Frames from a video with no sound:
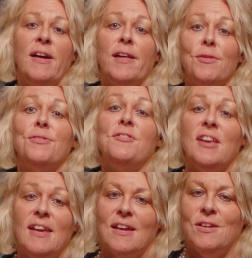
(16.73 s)
health
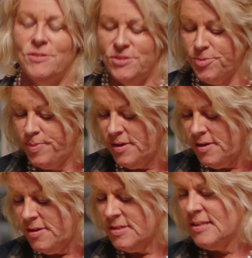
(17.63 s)
tech
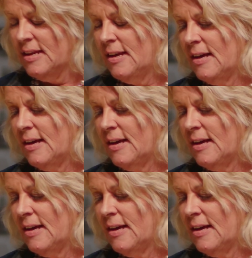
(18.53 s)
entrepreneurs